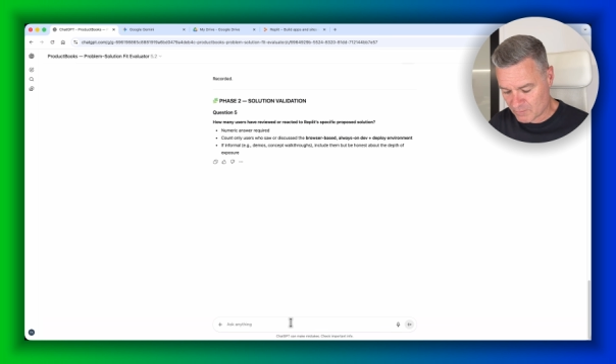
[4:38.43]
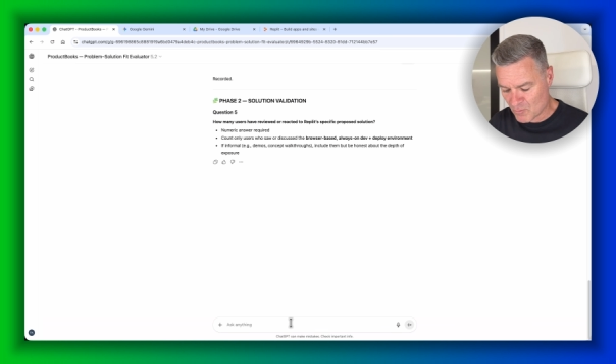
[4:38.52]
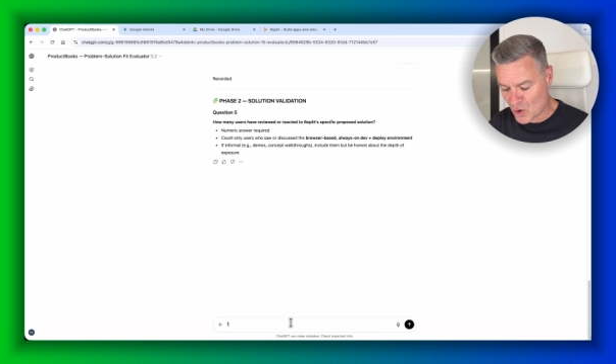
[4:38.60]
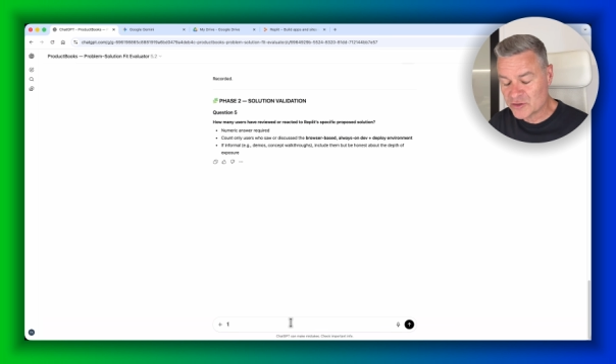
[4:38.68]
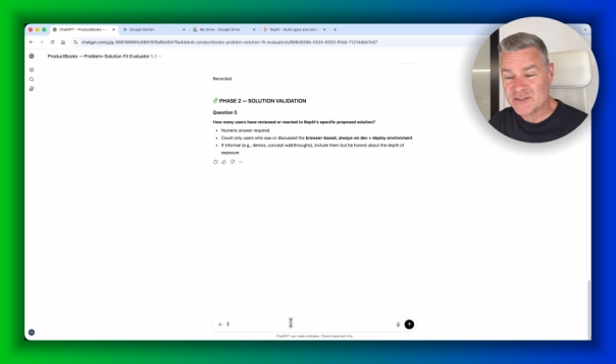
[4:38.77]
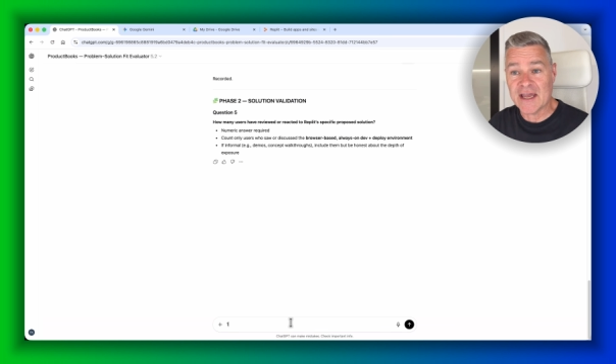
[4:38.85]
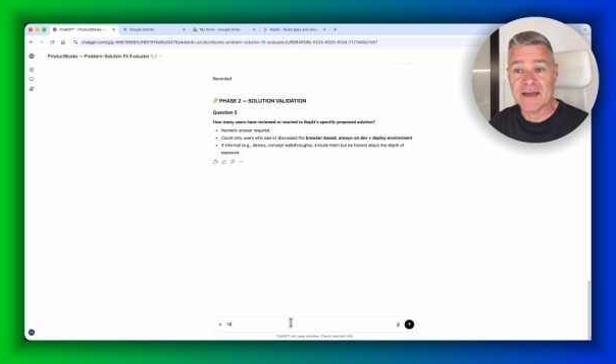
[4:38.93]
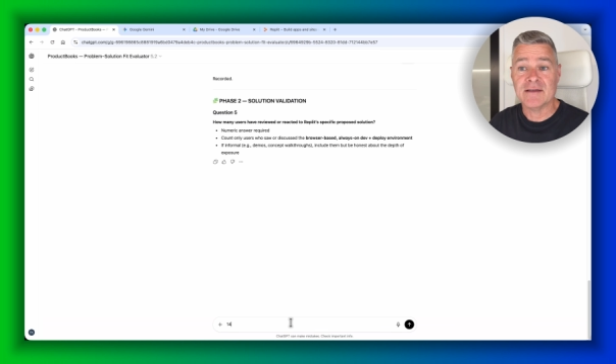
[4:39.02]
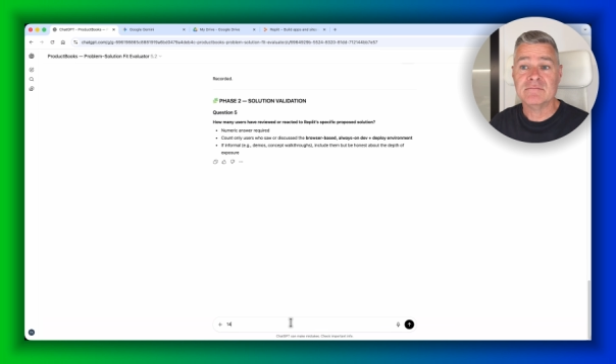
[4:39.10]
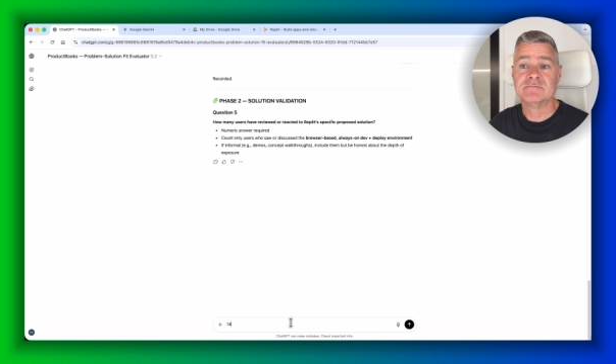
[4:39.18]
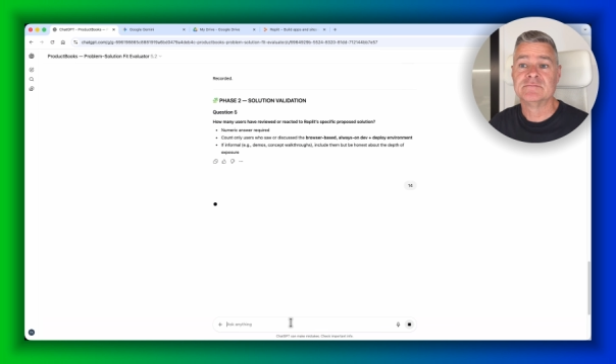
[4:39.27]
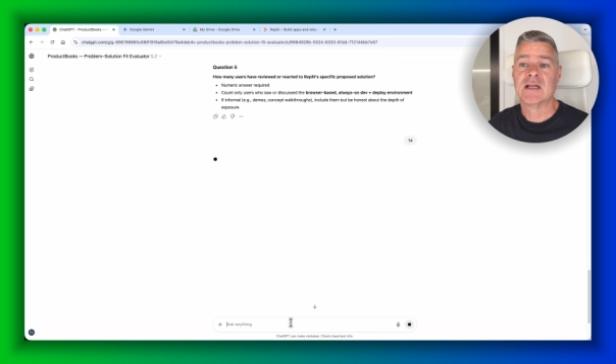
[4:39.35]
mock
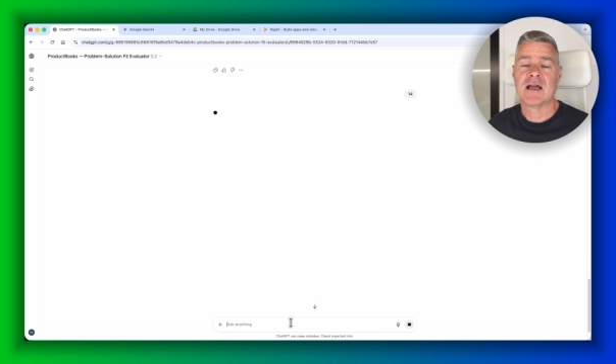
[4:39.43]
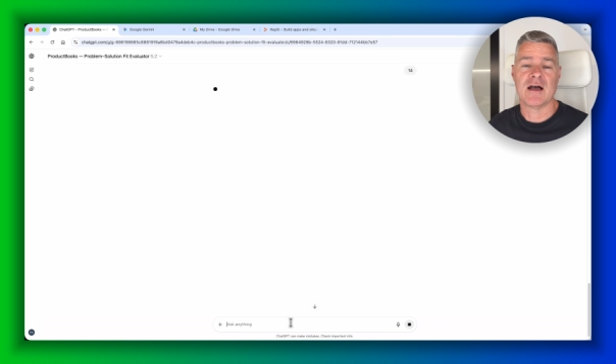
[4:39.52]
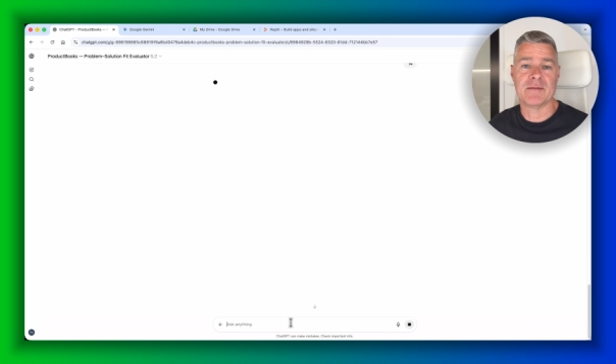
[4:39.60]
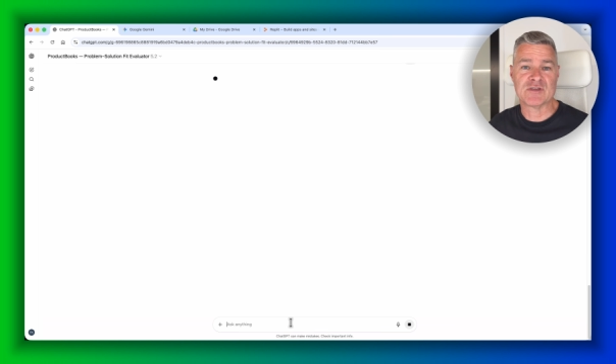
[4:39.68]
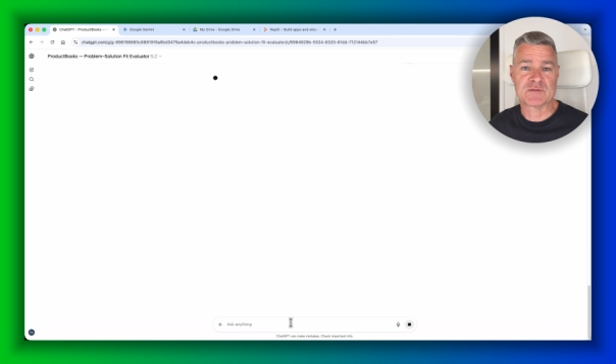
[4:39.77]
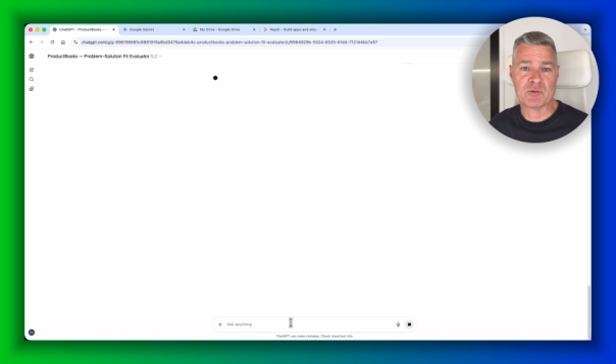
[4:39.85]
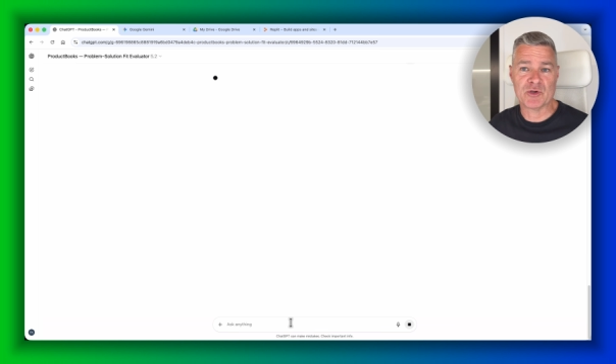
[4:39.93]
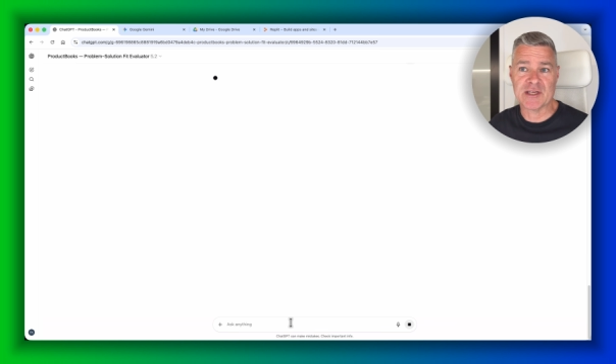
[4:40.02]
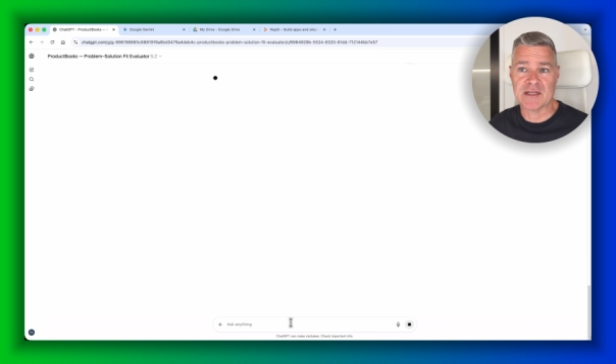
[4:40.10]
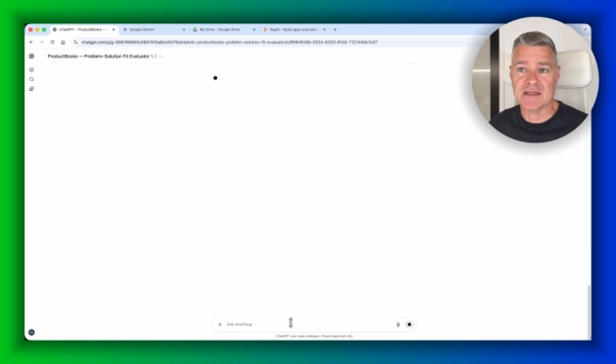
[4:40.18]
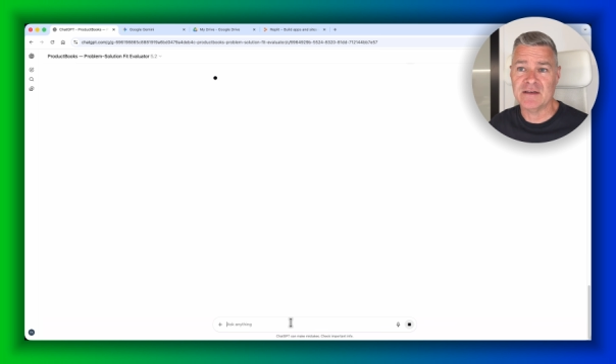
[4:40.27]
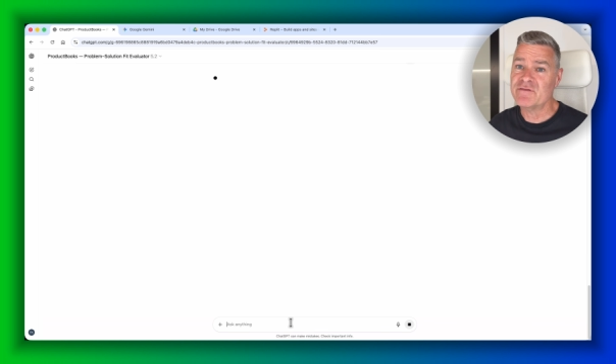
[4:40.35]
data. I'm just putting it in.